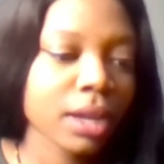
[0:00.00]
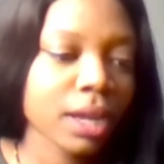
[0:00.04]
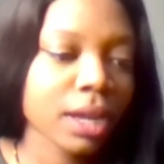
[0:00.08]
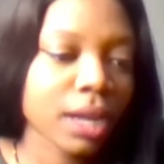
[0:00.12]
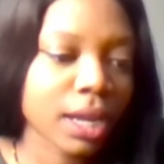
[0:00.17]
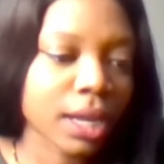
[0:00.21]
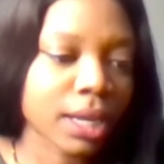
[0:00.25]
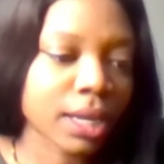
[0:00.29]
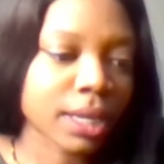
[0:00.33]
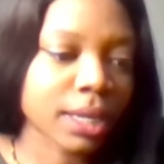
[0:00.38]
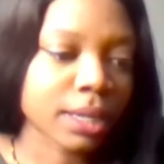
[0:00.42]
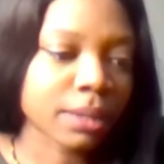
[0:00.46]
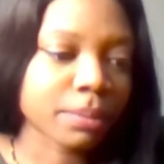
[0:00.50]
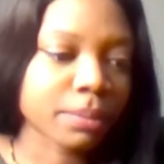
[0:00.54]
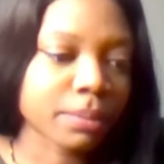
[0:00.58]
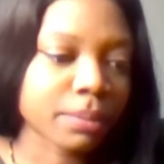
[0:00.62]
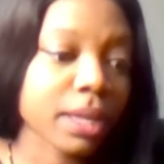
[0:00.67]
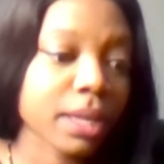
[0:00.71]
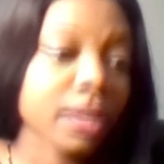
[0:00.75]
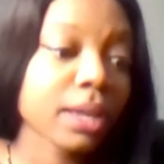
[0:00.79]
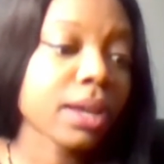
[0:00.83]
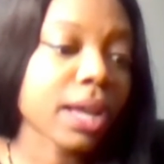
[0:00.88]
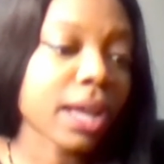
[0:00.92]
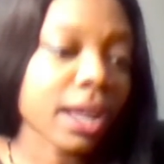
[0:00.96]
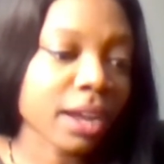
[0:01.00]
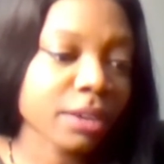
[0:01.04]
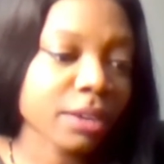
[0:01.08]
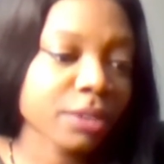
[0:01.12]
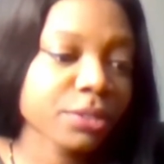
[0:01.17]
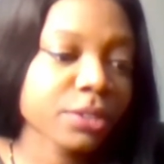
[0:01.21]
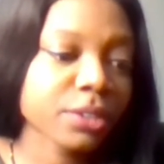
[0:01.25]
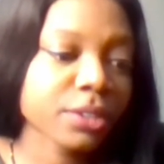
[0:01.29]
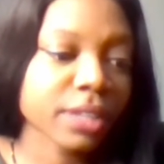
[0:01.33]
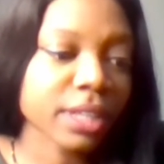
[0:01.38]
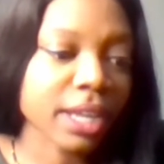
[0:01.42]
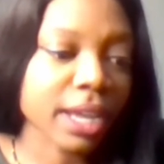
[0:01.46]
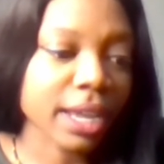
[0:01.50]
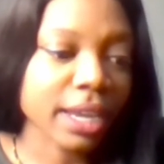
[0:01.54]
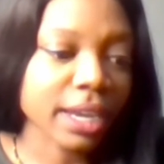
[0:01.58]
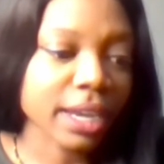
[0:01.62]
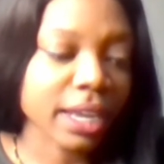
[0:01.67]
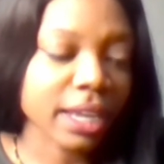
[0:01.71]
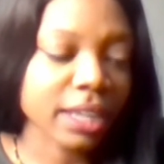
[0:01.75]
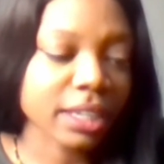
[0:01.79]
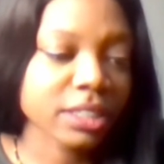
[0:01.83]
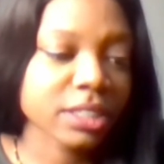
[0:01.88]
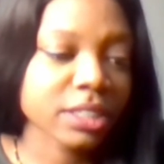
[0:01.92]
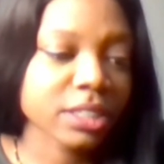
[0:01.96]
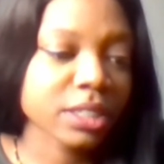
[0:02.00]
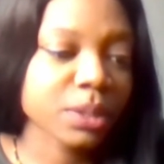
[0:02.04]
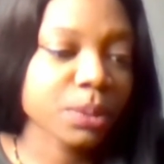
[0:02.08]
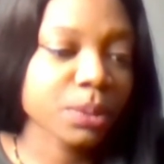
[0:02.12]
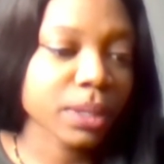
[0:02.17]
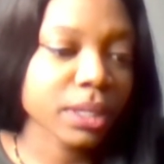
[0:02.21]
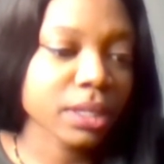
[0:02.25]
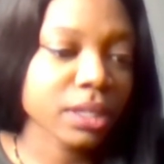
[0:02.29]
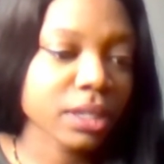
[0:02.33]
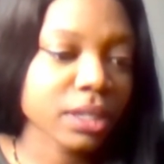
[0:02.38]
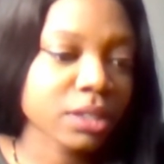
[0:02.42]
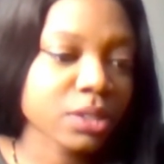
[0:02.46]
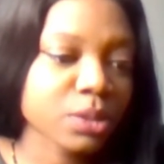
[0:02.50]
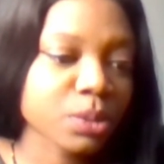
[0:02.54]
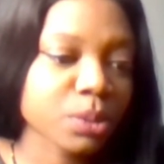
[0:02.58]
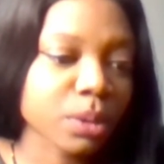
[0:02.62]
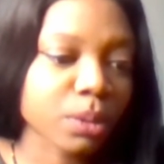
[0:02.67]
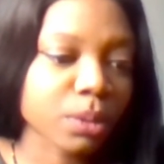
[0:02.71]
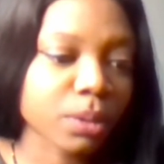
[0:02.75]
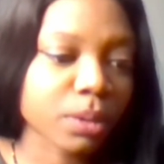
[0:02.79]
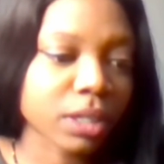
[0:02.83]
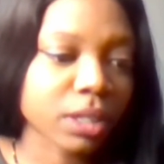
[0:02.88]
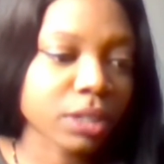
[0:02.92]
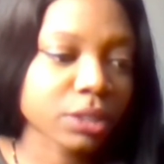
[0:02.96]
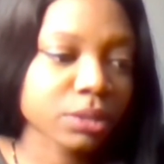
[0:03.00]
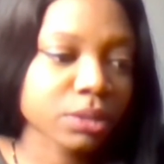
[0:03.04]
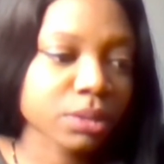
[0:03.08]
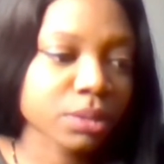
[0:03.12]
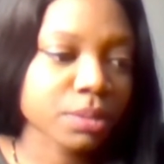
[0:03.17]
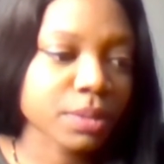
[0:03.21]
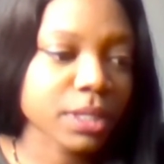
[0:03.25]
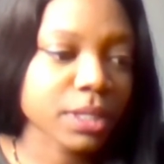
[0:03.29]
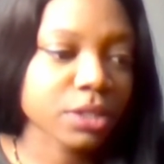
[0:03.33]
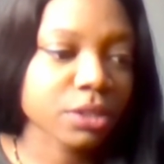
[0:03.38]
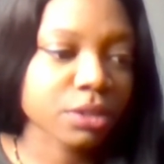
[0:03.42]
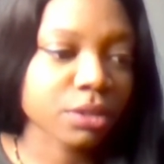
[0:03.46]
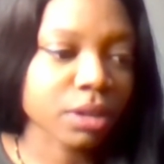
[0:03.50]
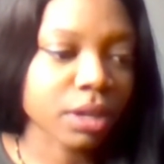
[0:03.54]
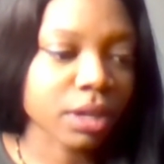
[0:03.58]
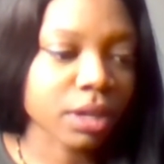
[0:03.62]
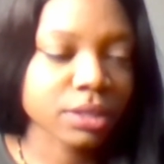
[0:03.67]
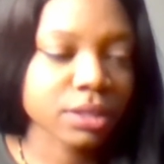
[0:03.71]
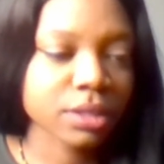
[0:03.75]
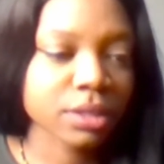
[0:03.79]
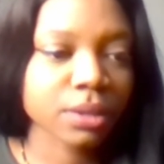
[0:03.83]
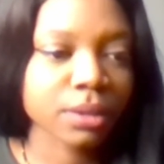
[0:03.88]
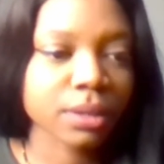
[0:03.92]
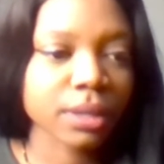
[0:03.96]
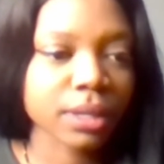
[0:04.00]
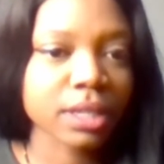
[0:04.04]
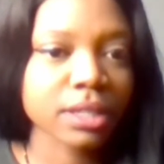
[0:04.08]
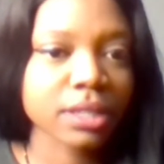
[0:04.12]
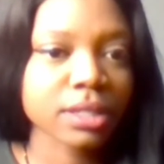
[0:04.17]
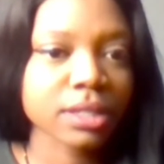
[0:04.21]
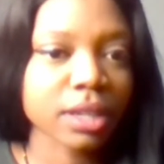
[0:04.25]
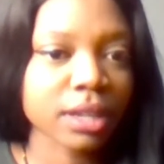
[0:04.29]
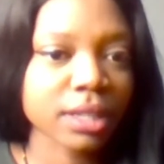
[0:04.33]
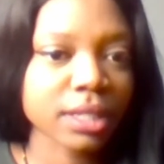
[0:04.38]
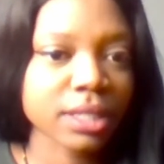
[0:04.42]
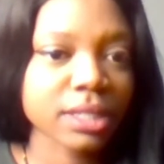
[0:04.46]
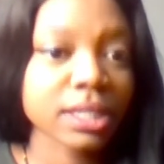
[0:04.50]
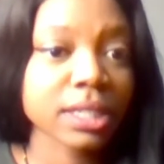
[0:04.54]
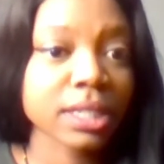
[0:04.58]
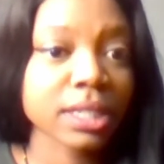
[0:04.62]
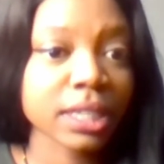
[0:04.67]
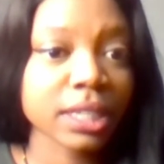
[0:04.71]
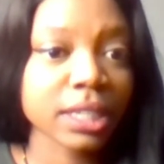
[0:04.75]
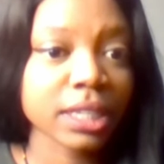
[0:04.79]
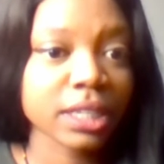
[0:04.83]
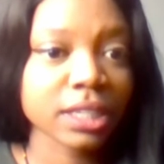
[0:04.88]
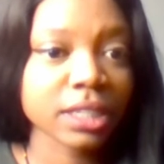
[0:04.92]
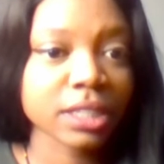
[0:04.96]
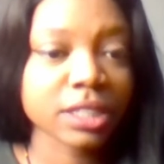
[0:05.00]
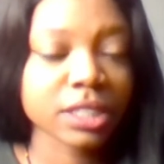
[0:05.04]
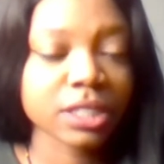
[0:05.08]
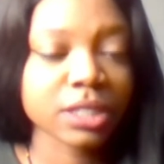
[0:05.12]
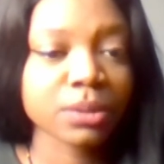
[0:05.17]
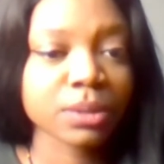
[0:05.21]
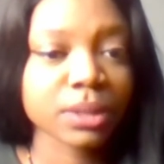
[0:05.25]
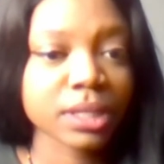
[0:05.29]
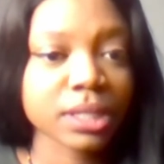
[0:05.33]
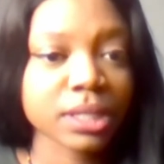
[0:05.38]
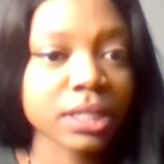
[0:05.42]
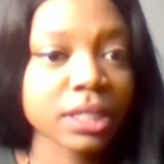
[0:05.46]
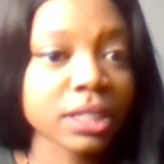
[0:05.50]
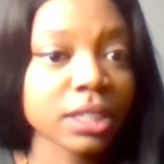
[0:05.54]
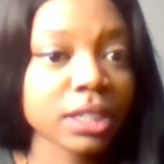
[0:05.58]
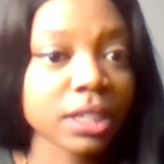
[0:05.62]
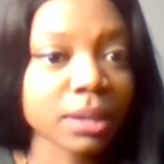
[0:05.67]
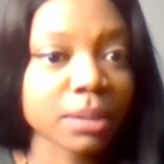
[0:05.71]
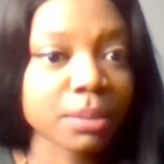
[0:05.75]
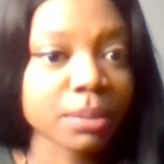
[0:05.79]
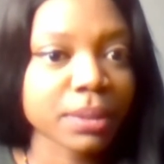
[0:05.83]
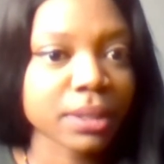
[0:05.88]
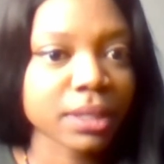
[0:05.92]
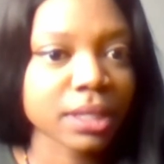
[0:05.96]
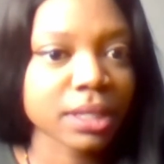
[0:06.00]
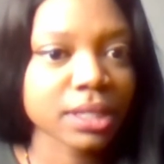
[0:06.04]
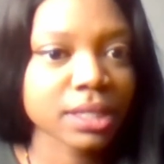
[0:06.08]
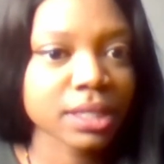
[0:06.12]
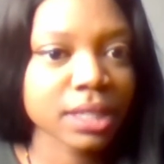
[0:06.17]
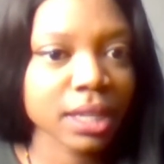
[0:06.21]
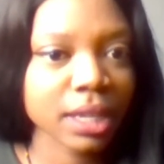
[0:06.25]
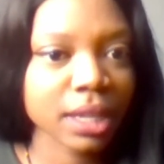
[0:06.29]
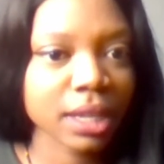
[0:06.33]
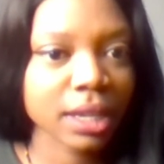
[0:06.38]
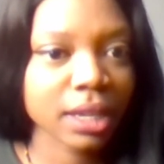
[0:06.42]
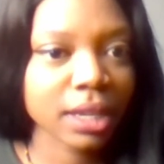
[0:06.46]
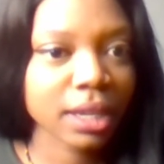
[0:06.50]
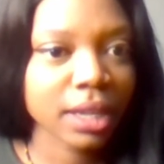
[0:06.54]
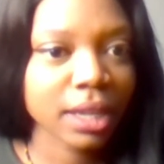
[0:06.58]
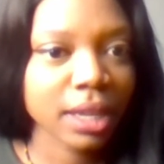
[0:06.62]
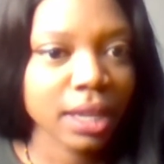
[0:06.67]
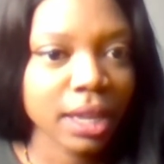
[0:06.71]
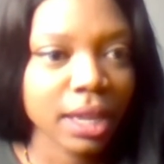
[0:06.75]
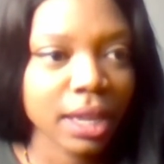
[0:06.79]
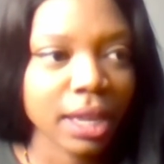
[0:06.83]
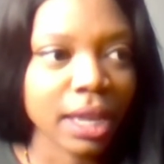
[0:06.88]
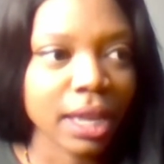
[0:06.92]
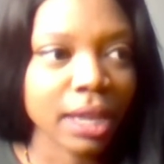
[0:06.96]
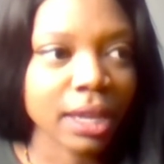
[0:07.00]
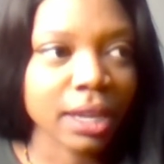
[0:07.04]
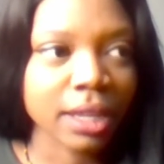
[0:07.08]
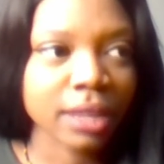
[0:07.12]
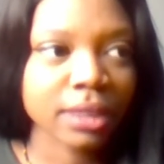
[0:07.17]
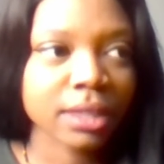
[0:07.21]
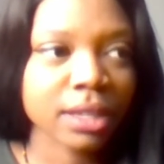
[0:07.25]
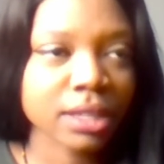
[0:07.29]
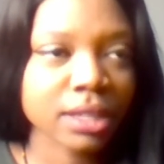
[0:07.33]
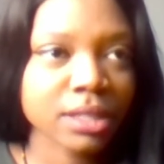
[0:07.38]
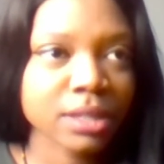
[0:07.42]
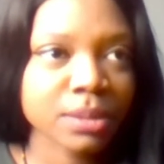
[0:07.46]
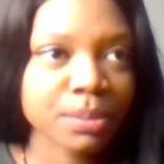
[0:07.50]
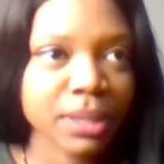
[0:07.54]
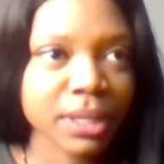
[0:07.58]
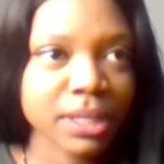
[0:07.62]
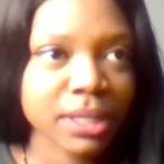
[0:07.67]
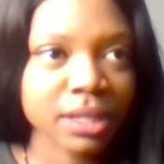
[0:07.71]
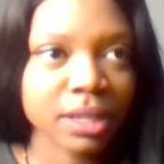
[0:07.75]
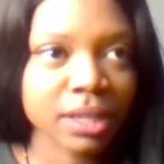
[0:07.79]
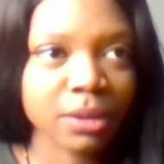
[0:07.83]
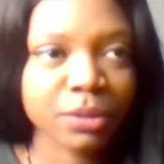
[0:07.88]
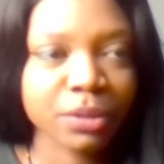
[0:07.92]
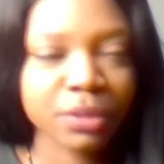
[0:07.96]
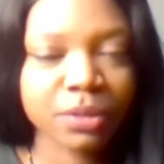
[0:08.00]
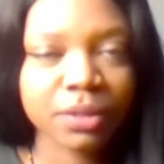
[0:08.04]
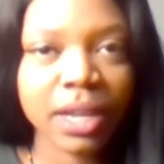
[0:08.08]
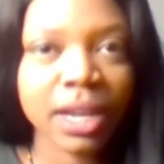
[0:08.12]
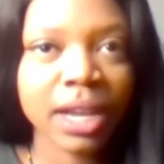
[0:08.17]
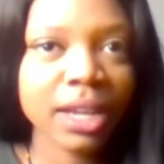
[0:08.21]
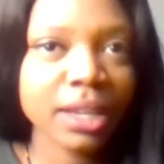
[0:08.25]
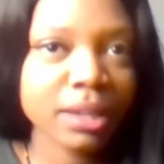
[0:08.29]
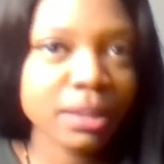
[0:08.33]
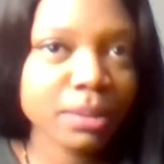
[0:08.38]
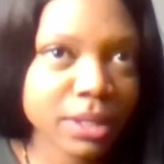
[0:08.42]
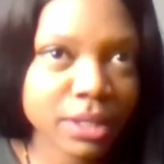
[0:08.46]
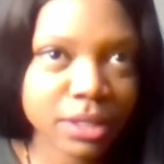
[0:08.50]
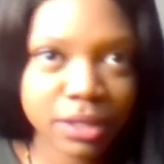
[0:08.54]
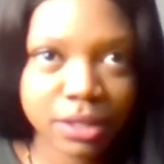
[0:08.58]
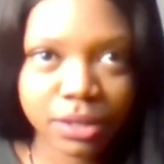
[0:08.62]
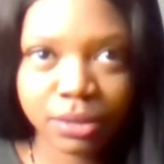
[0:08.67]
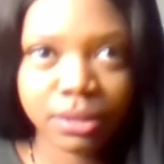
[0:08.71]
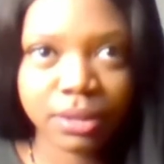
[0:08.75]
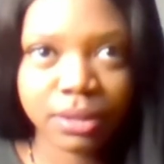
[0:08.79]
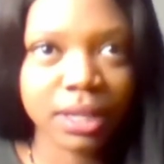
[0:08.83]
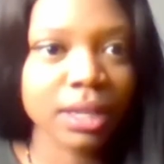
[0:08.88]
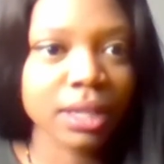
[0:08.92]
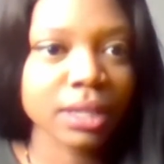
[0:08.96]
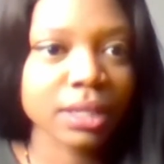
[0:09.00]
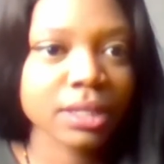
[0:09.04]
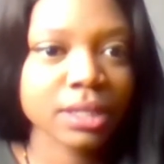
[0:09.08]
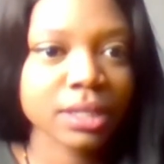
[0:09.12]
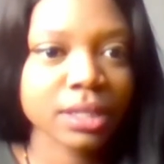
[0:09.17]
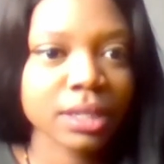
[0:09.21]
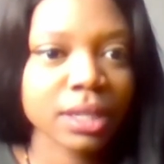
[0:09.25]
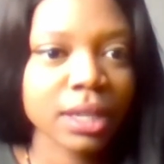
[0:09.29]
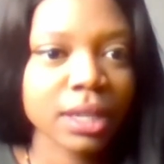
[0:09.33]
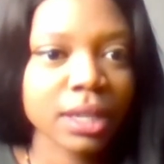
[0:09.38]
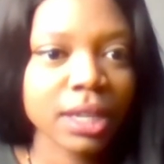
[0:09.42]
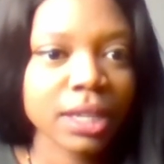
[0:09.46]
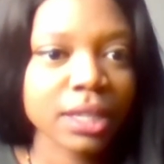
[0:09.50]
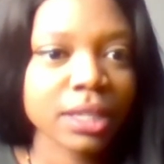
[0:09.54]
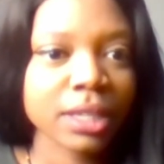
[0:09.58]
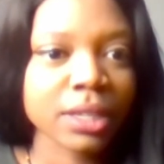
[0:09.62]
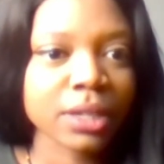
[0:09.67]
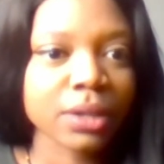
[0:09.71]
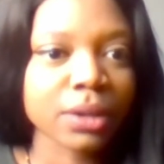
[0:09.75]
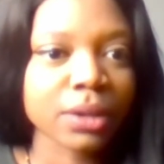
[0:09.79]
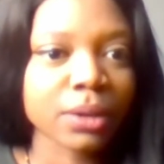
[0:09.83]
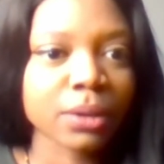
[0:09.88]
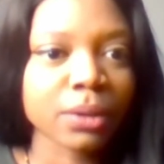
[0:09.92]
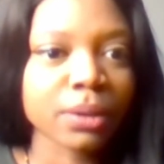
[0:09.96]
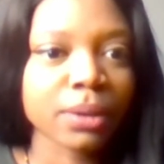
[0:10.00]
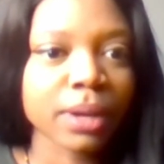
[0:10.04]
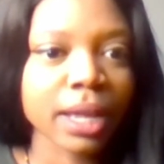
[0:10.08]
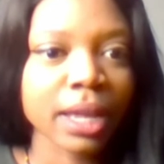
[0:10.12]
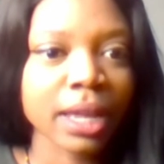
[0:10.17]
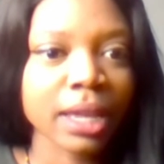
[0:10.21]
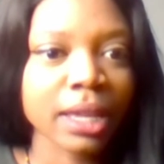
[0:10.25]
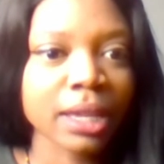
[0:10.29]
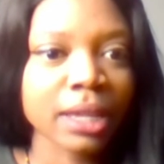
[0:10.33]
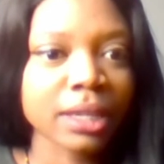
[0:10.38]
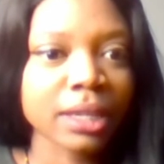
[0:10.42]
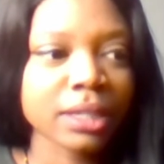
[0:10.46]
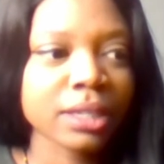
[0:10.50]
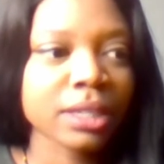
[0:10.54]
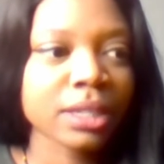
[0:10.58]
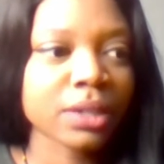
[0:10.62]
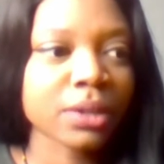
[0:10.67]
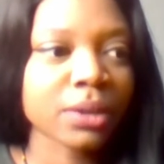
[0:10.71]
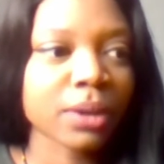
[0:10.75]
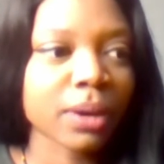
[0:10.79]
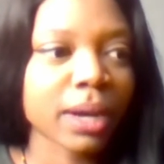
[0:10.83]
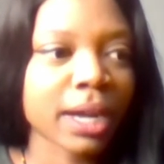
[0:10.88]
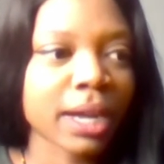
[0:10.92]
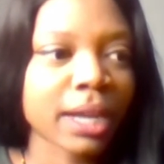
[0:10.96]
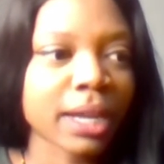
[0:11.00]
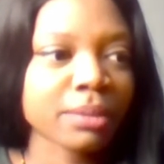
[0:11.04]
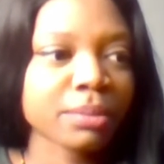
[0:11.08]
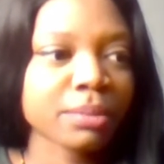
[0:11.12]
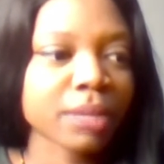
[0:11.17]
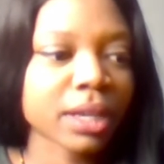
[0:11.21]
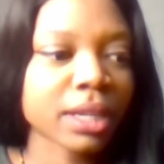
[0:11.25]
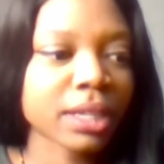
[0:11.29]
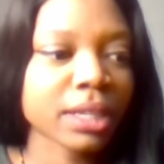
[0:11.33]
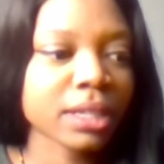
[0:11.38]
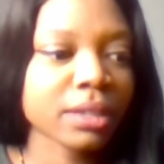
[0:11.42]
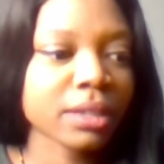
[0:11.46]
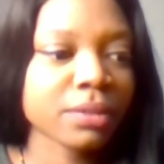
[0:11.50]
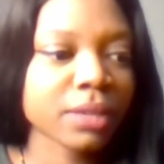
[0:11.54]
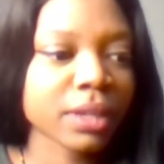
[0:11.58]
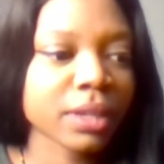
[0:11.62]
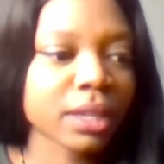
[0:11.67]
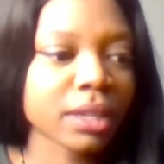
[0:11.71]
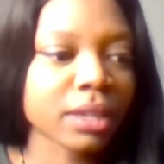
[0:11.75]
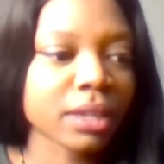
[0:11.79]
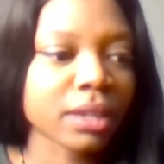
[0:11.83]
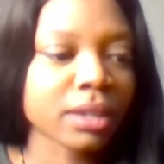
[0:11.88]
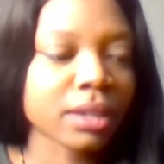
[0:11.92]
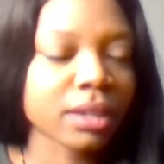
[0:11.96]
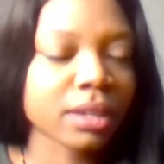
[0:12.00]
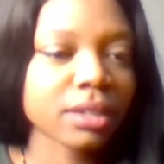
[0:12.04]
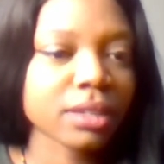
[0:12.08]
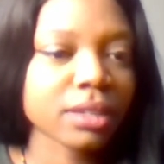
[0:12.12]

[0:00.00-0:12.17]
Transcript: Um, After that, I actually went into a washroom in Toronto and I saw this lady and she was cleaning up in the sink. And I thought to myself, if I am a student, and, I'm not even,